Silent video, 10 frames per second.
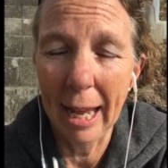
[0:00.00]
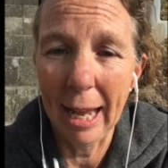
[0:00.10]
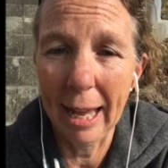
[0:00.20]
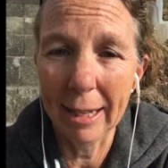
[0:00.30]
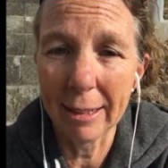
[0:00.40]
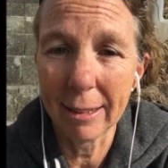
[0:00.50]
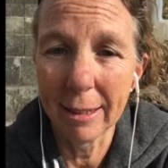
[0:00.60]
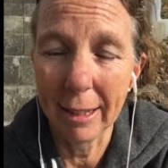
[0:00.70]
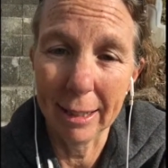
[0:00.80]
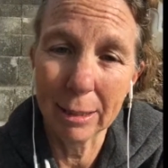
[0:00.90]
and
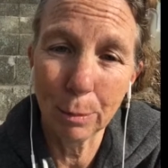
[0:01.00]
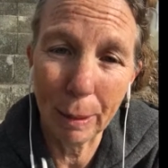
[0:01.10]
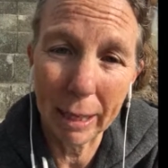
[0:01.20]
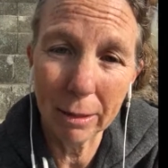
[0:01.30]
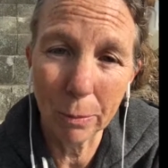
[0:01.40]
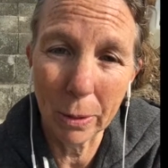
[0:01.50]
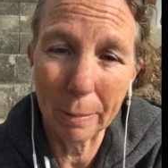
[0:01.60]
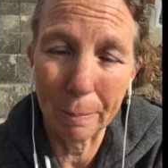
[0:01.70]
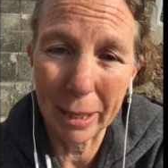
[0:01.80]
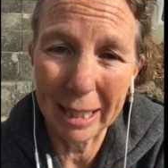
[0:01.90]
expand
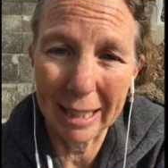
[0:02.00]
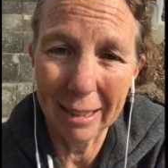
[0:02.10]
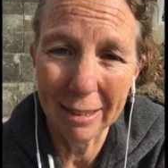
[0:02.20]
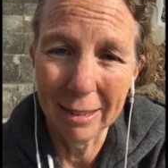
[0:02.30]
what money